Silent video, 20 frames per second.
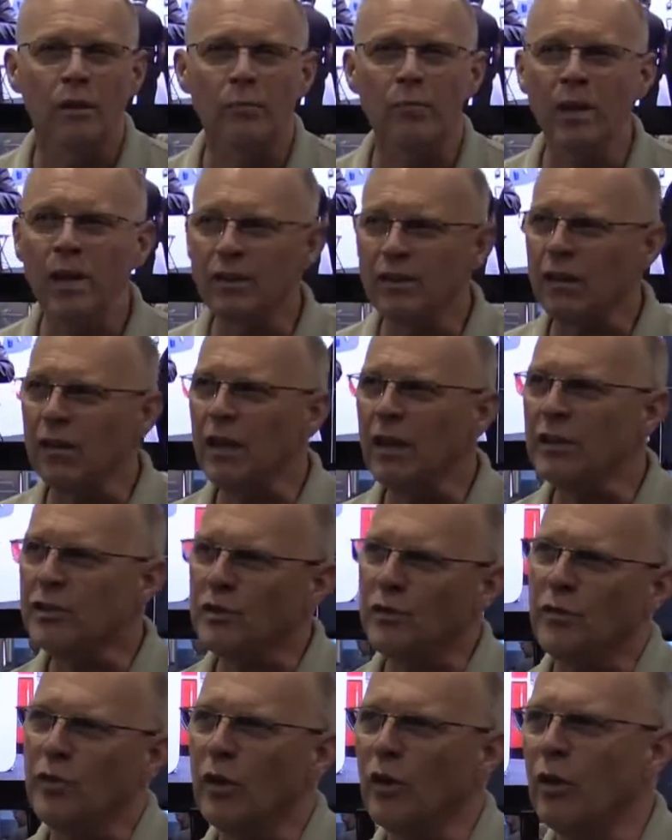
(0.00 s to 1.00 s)
meet the needs
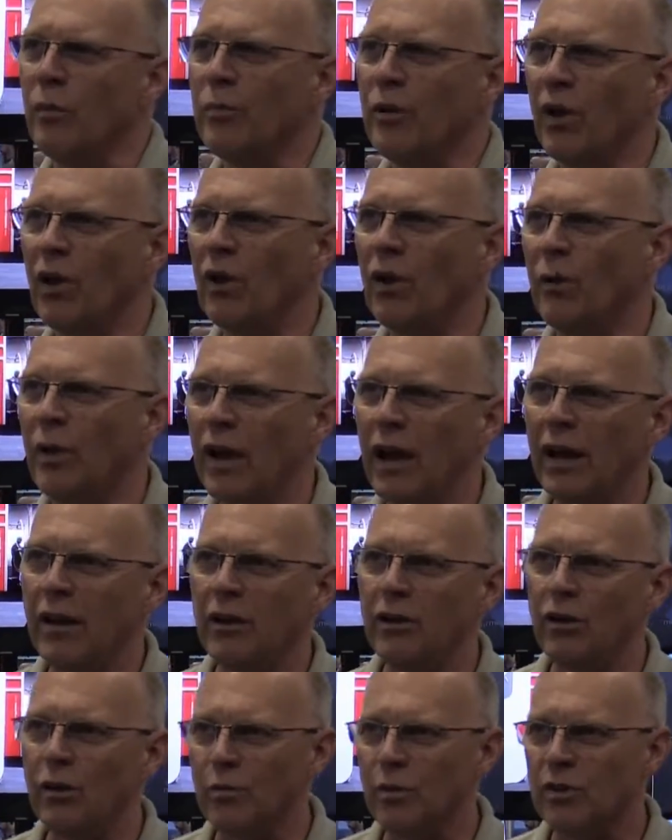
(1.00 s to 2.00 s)
to fill the bill that we had
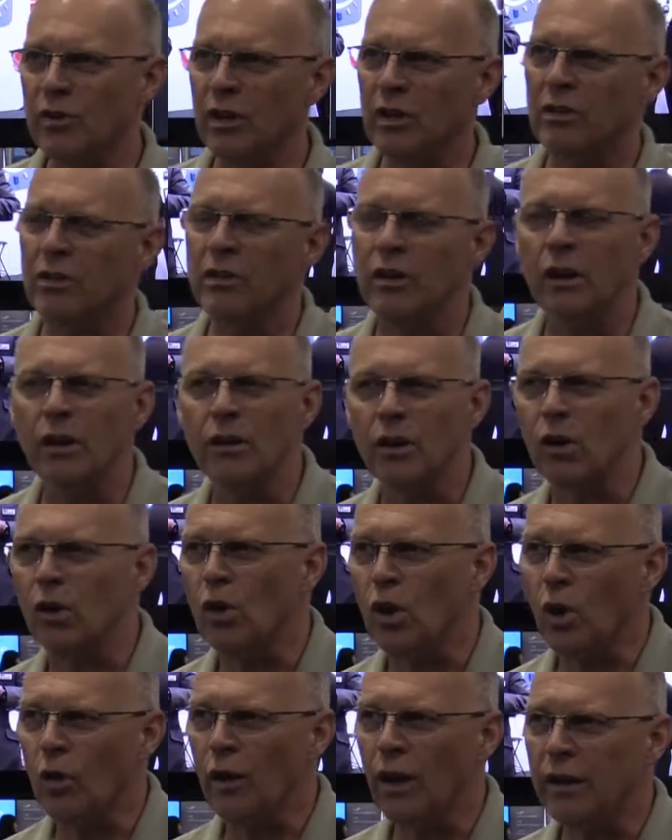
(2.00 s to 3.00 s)
to do, particularly under
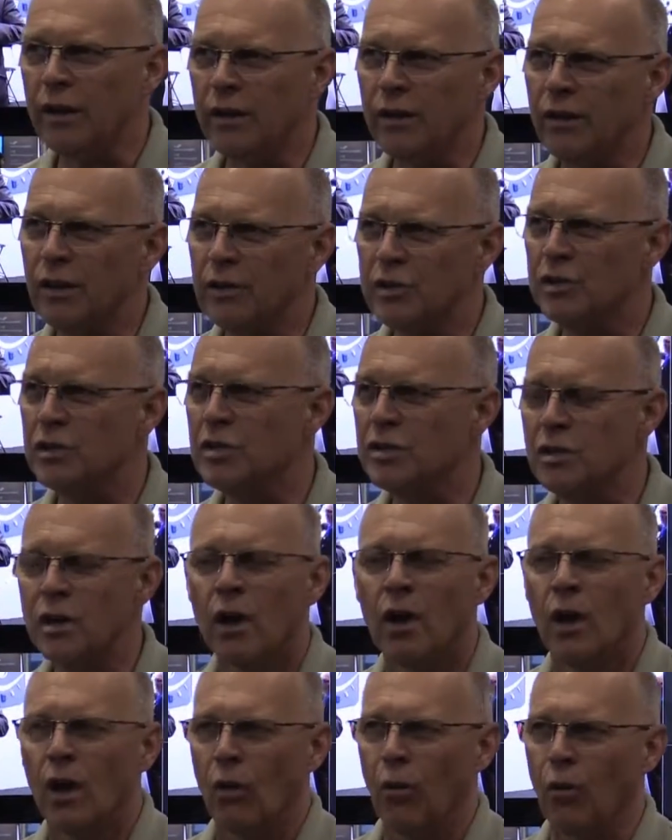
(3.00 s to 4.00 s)
low light conditions.
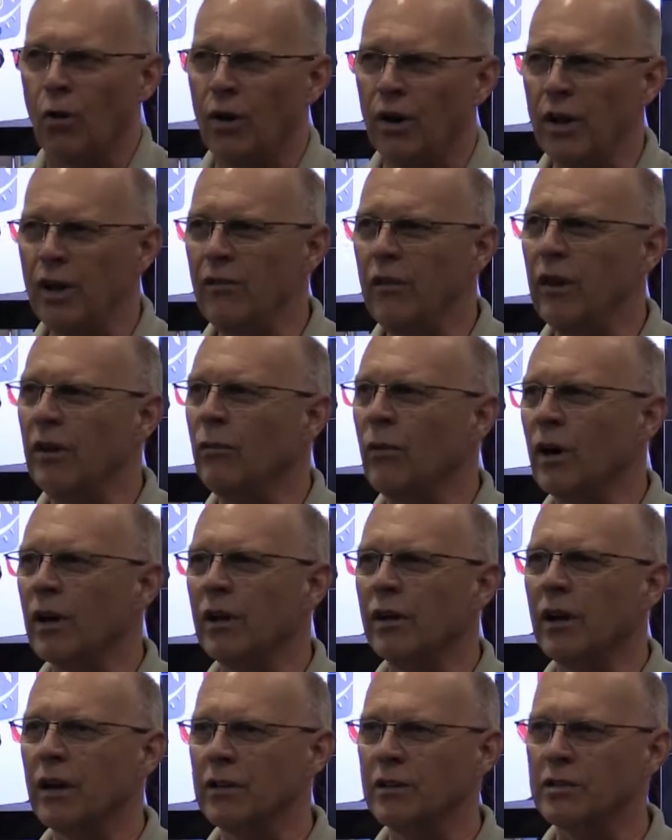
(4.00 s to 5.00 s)
We're an evening, we're
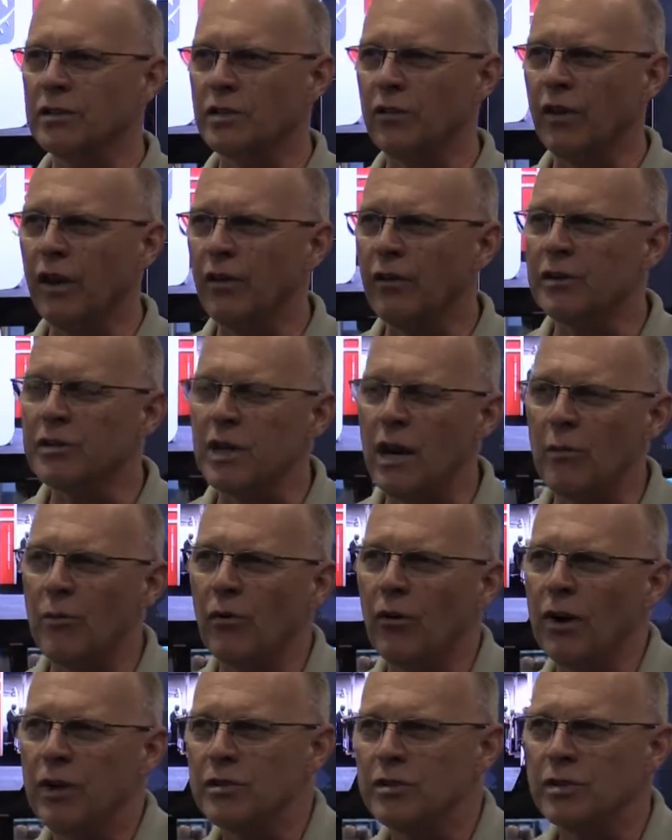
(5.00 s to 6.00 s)
conducting surveillance
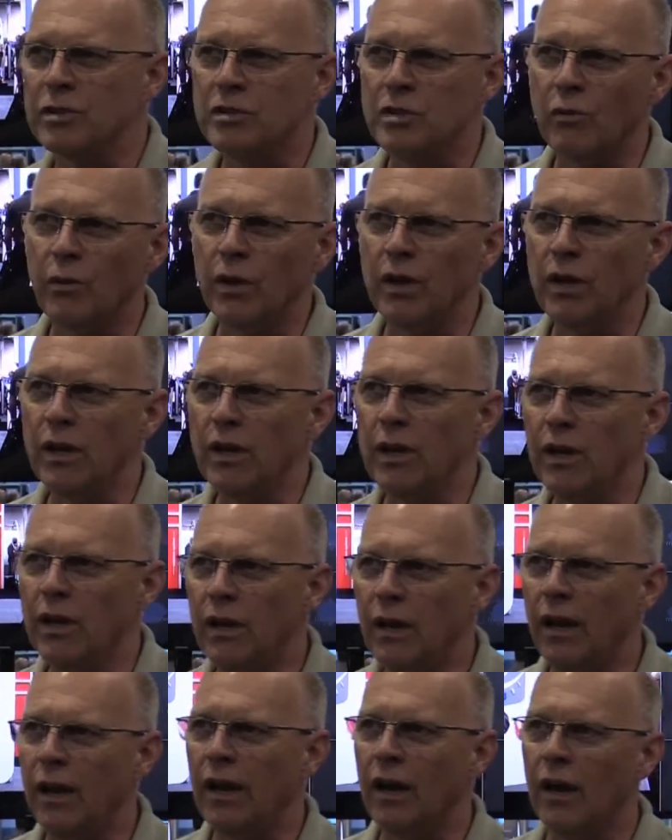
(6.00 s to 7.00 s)
operations, and we needed
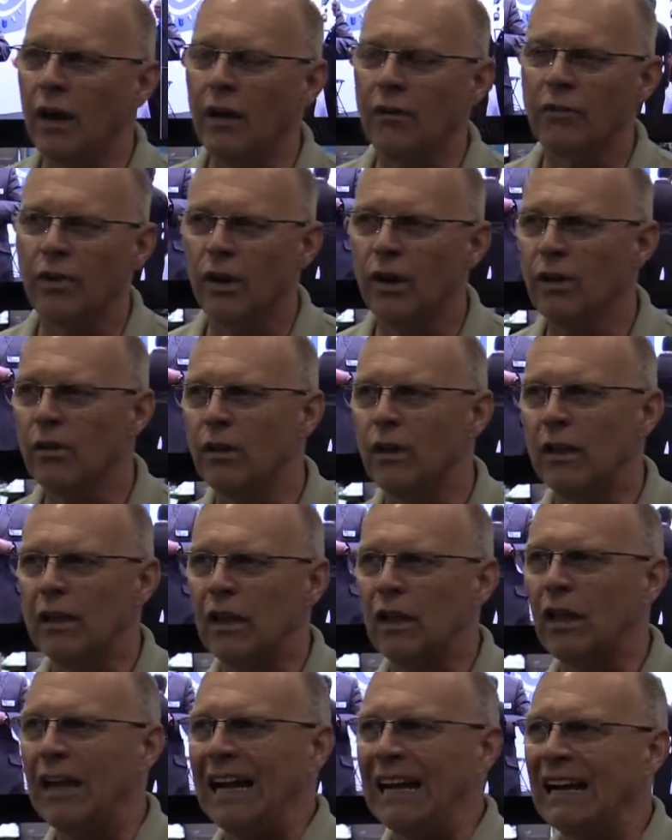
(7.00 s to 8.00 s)
a uh, very
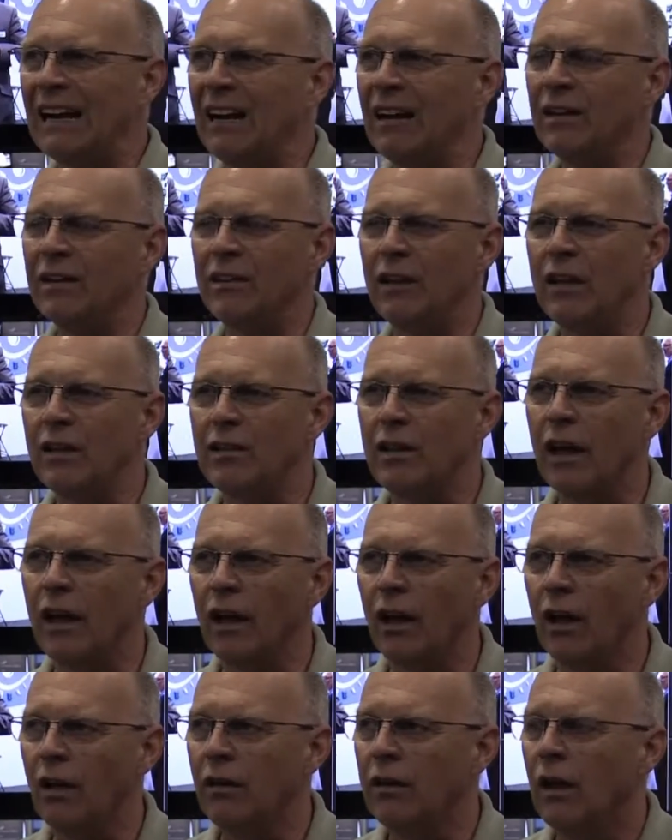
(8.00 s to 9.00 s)
clear,
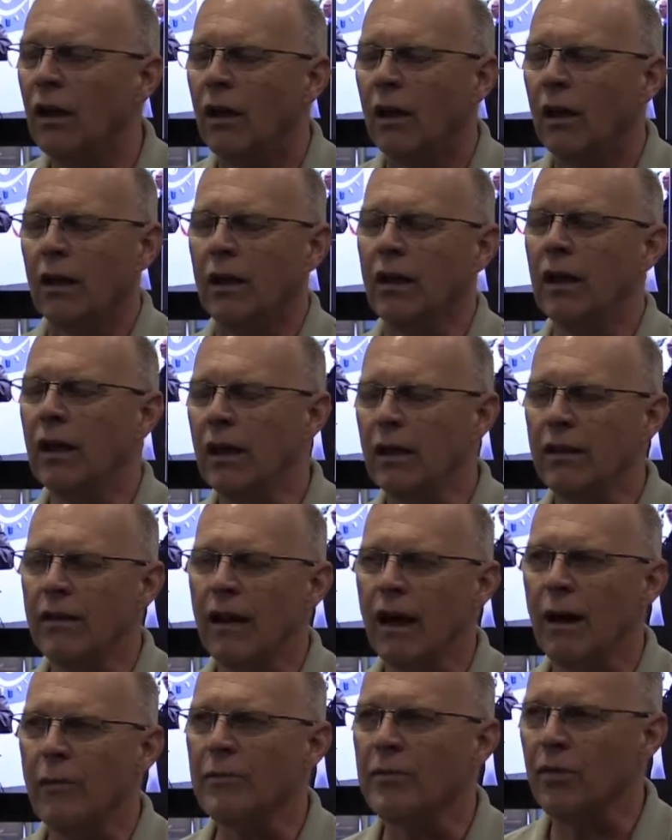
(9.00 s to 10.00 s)
detailed,
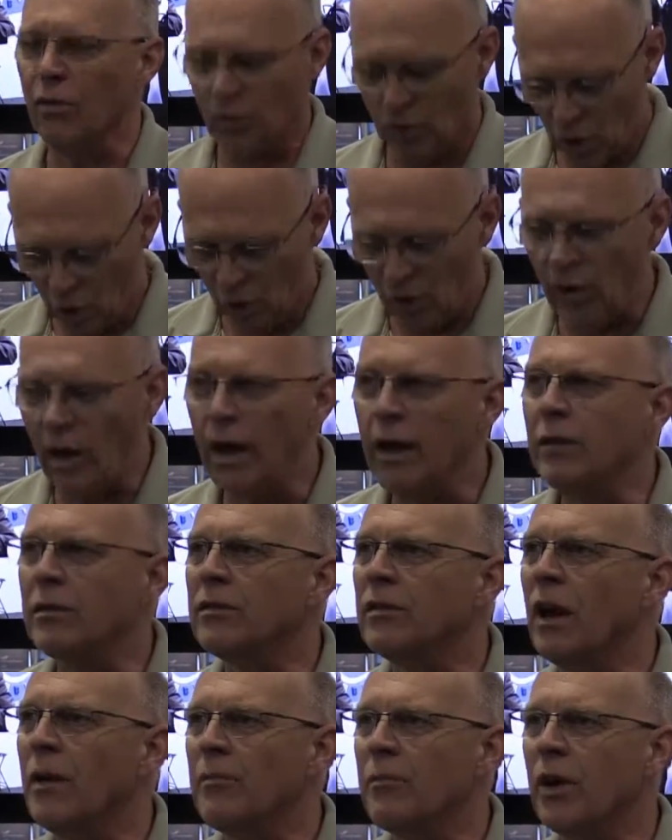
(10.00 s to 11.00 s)
in-depth, low-light
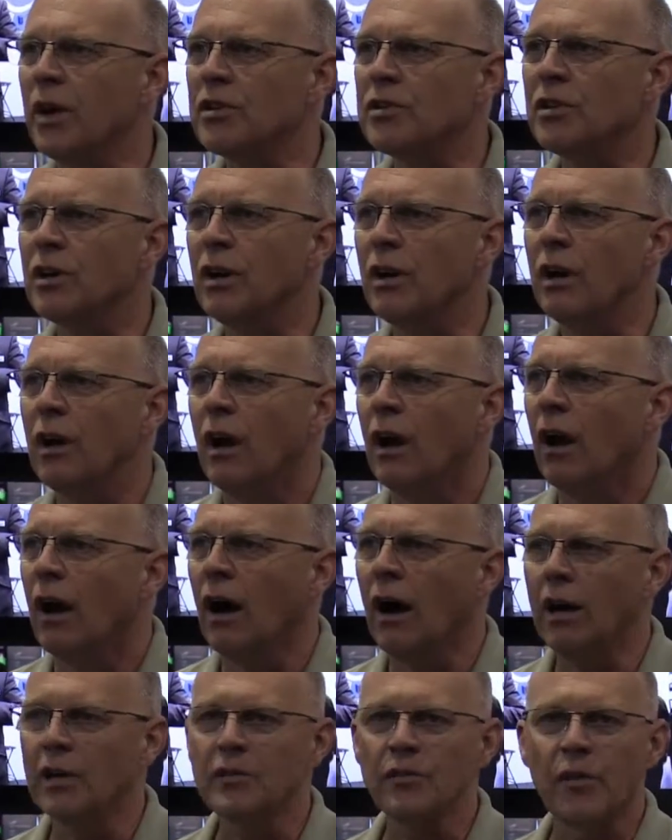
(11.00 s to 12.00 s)
type picture.
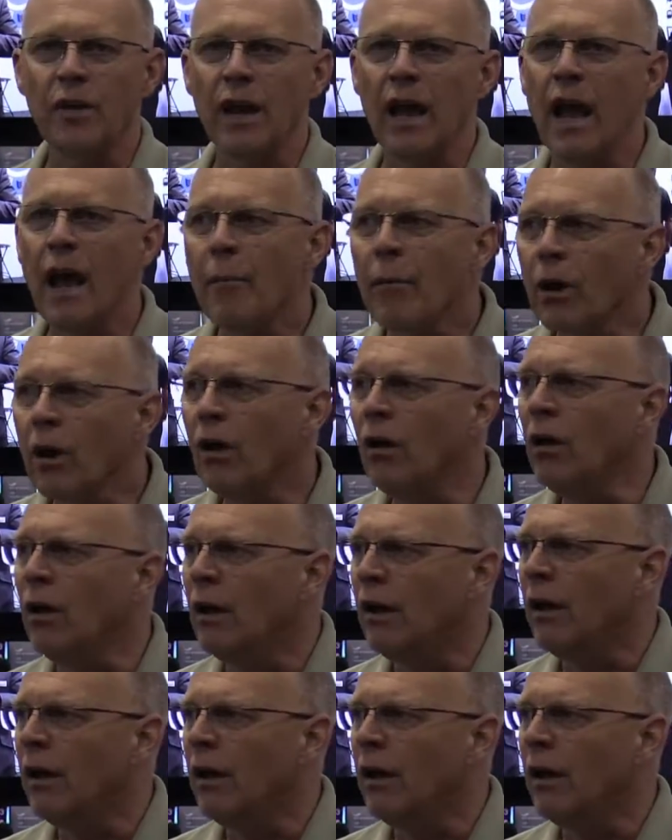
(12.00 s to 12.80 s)
Uh, it's phenomenal.